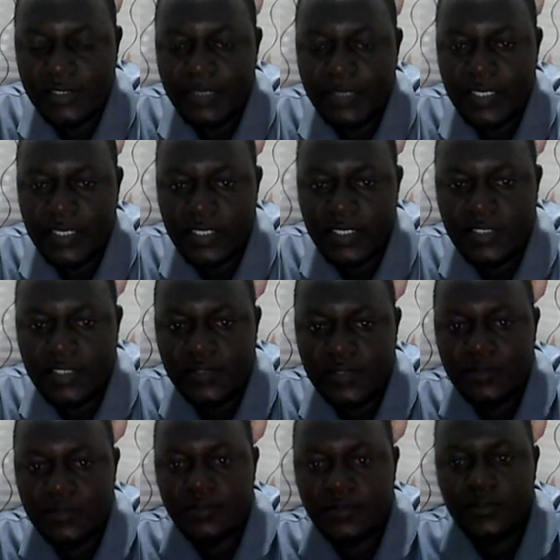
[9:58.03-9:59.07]
lead
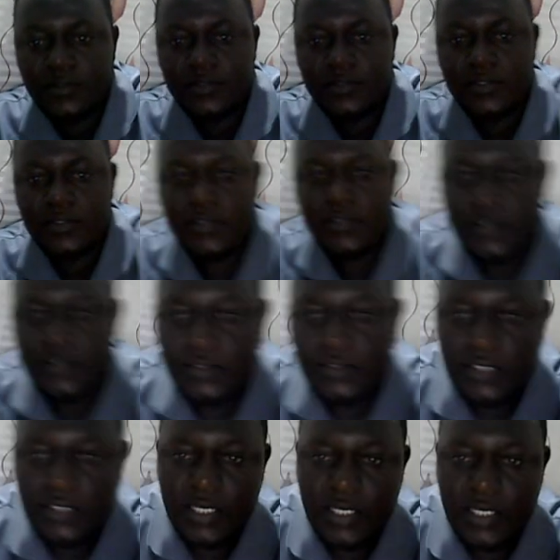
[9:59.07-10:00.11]
to
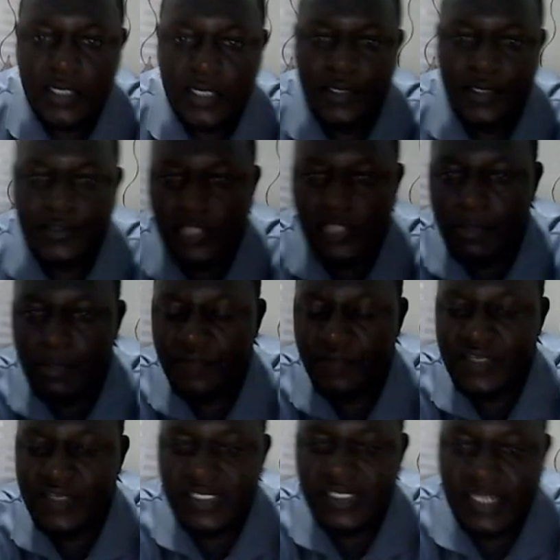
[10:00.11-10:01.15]
some of
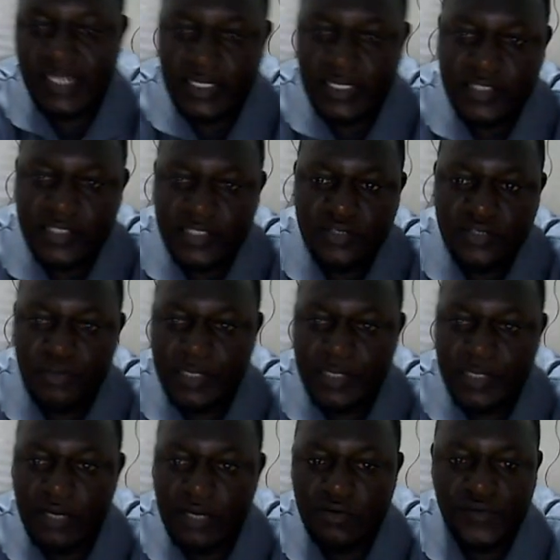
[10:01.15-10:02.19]
these learners dropping
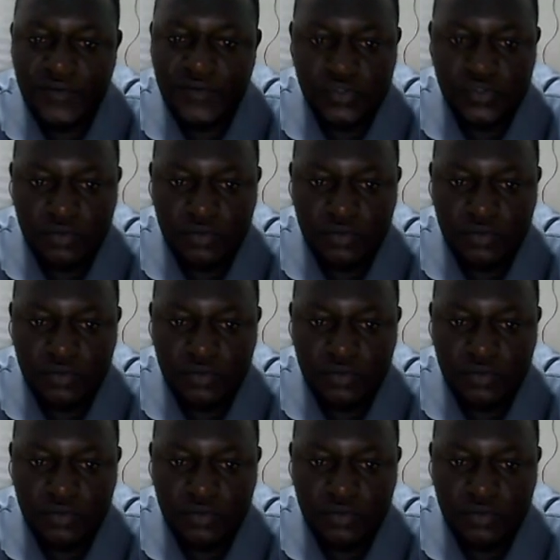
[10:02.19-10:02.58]
out of school